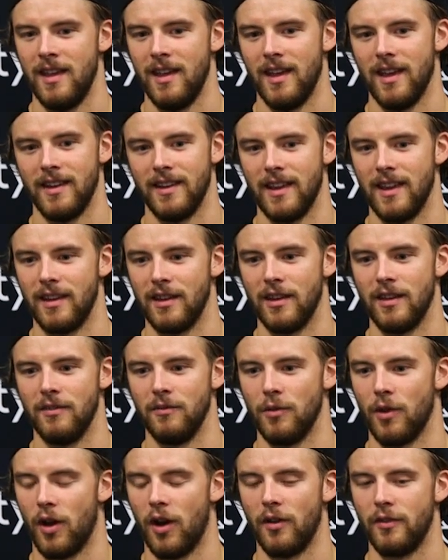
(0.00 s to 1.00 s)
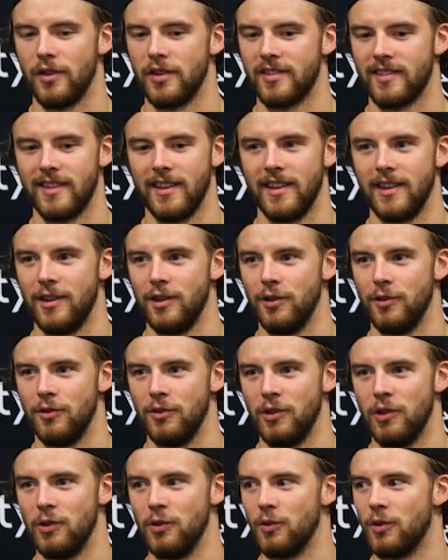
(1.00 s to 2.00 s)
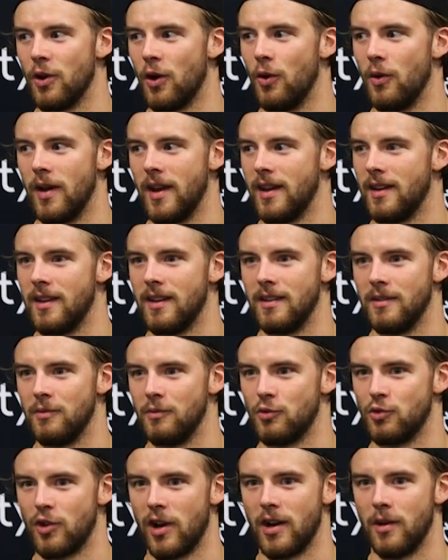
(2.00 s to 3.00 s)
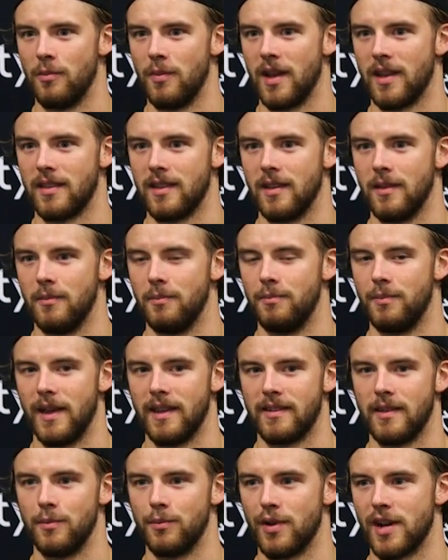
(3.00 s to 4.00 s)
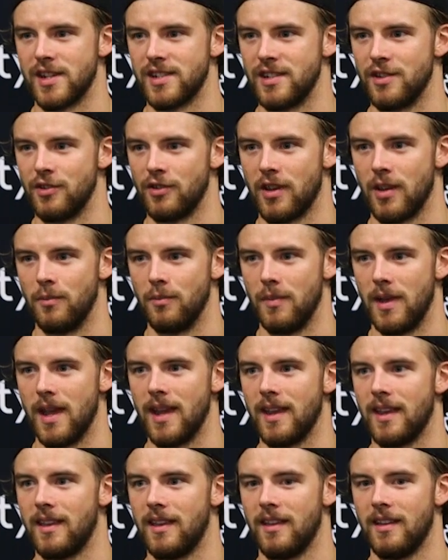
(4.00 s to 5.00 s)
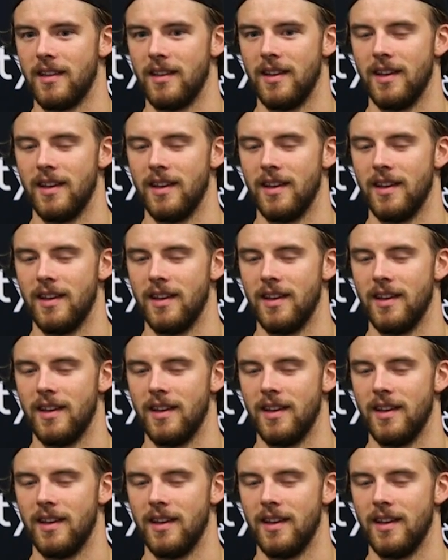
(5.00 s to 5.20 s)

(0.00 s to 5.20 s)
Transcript: And then obviously you go in and try to make the best impression you can make.